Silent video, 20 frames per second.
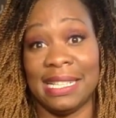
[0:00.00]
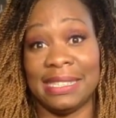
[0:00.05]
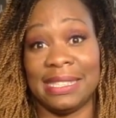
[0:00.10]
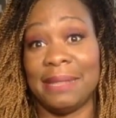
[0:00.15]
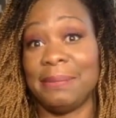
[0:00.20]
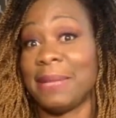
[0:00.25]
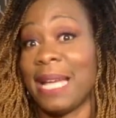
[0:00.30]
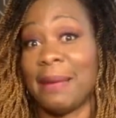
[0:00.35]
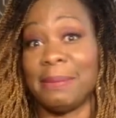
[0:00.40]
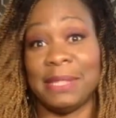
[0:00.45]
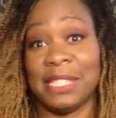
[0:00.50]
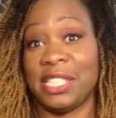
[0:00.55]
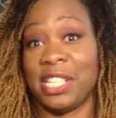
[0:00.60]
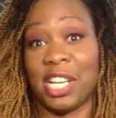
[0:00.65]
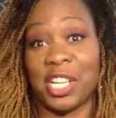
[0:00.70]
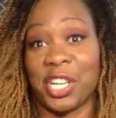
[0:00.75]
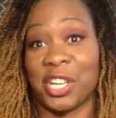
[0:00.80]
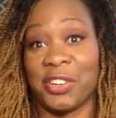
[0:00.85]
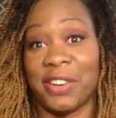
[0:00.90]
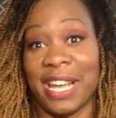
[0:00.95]
Sometimes they're
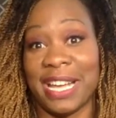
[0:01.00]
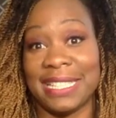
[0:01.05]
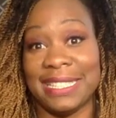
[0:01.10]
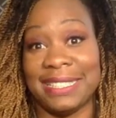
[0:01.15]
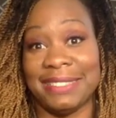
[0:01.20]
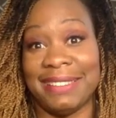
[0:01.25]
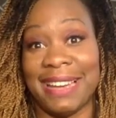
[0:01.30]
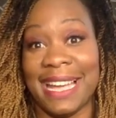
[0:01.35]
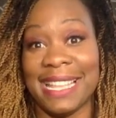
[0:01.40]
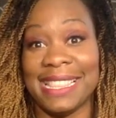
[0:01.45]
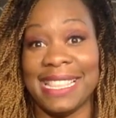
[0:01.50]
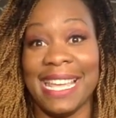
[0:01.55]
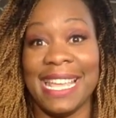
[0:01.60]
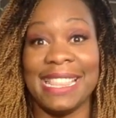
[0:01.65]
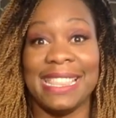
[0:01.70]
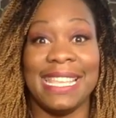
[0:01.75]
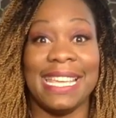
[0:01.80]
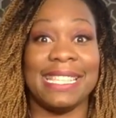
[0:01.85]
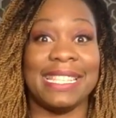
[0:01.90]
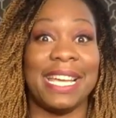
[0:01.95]
not correct, right?
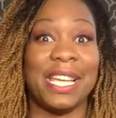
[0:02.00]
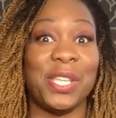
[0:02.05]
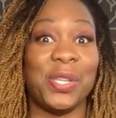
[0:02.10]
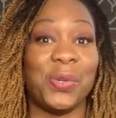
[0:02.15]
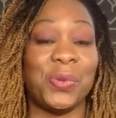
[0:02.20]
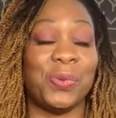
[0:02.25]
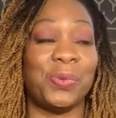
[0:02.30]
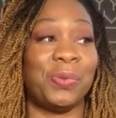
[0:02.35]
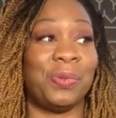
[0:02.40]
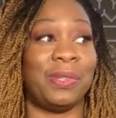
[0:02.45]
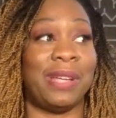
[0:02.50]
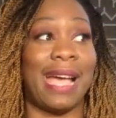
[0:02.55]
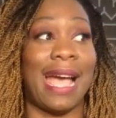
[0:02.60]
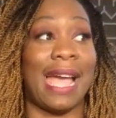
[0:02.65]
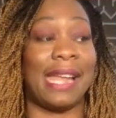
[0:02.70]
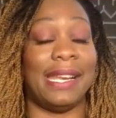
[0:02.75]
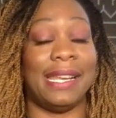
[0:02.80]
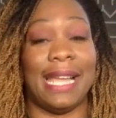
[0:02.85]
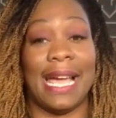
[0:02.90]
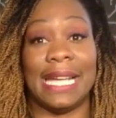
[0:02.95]
They think that you
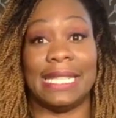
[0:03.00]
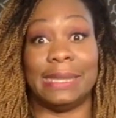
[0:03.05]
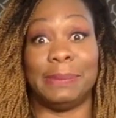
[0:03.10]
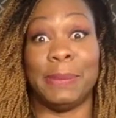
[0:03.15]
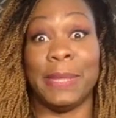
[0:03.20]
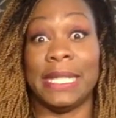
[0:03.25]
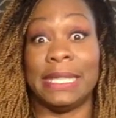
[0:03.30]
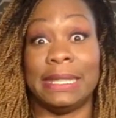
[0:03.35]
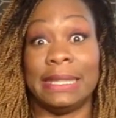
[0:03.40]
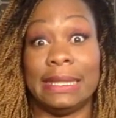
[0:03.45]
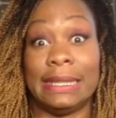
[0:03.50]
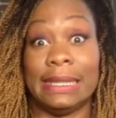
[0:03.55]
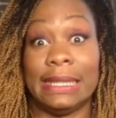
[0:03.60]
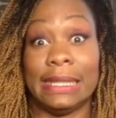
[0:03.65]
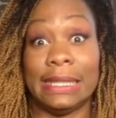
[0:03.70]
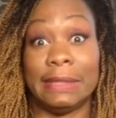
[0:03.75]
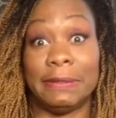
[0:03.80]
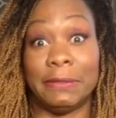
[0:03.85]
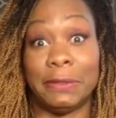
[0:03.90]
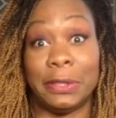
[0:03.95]
analyze
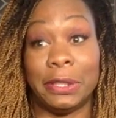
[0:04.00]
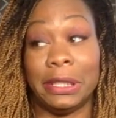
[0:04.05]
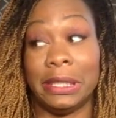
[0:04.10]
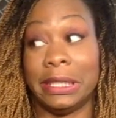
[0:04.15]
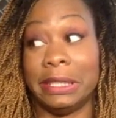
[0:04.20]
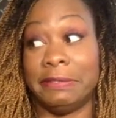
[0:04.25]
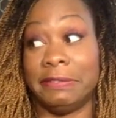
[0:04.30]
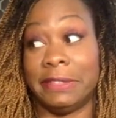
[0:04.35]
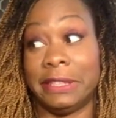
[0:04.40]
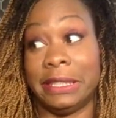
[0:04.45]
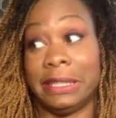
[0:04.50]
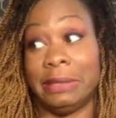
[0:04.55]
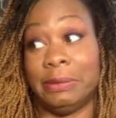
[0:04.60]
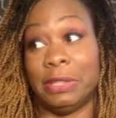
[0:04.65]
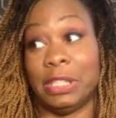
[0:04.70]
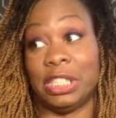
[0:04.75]
businesses for a living,